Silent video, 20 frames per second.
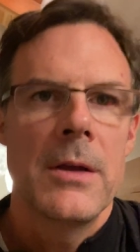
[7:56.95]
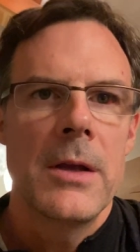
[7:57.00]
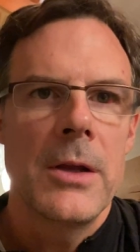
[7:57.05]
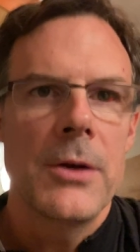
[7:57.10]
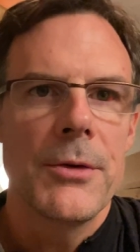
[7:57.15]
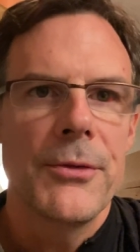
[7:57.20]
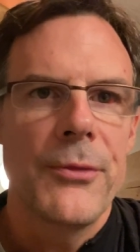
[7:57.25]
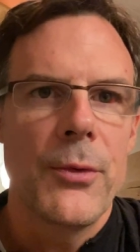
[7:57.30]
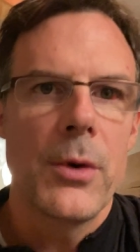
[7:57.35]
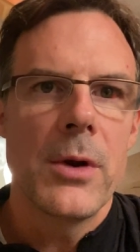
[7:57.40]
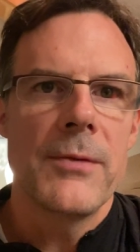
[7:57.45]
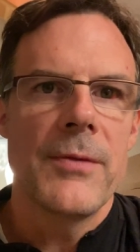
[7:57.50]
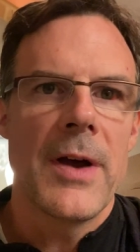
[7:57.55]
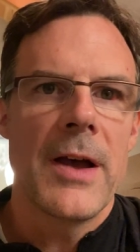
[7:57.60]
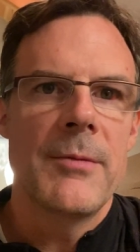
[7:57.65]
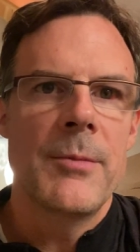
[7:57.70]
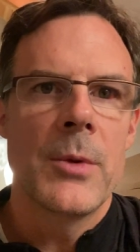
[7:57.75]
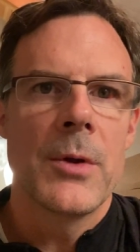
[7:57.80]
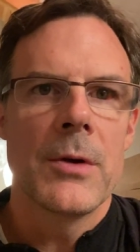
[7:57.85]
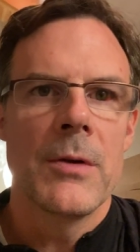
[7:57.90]
you know,
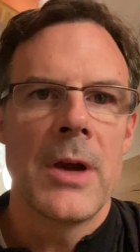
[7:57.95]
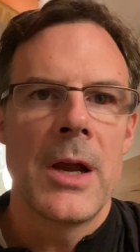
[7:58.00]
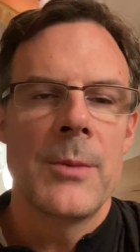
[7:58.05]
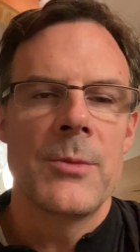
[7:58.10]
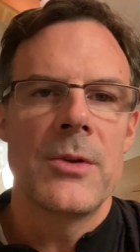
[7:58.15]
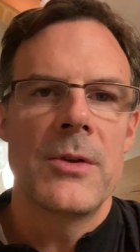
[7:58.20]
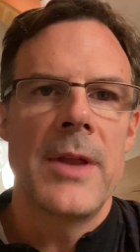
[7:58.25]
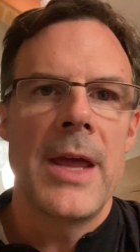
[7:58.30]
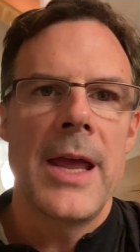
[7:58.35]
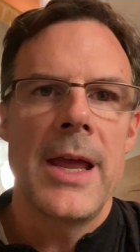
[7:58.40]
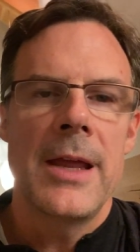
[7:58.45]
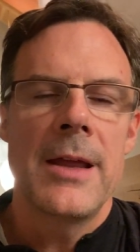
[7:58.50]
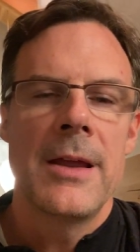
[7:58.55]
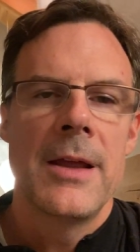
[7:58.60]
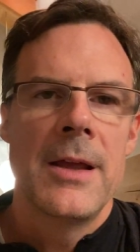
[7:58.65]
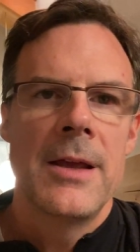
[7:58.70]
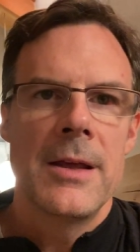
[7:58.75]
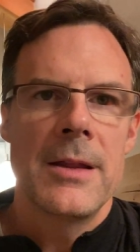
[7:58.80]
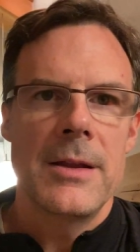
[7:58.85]
45 milligrams a day.